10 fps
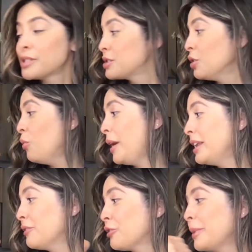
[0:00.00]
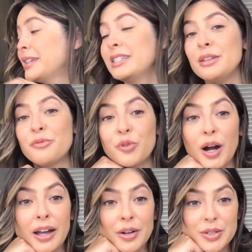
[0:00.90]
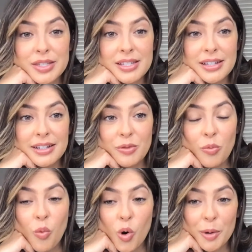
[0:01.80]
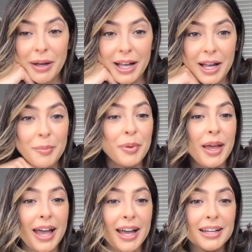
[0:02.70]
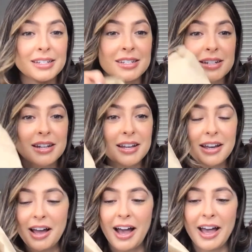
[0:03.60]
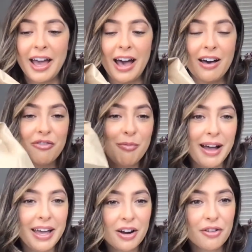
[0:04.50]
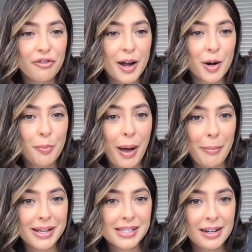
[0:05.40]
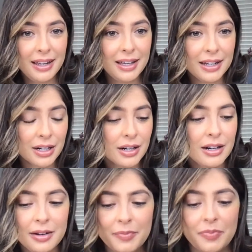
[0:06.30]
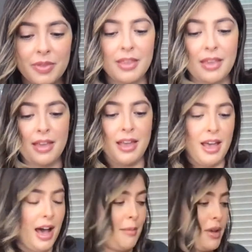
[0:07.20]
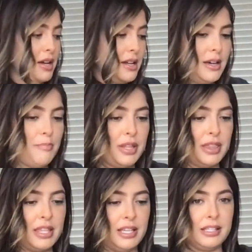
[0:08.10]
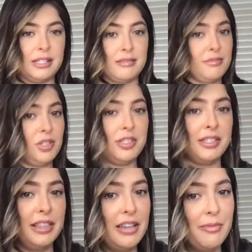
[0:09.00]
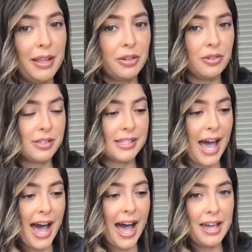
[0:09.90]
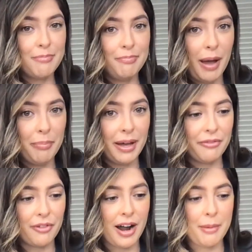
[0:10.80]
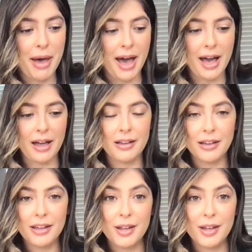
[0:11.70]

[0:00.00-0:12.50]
still waiting for my deep fryer to warm up, and I have my air fryer papas in here. I'm gonna put this, just leave my little sad papa fry bag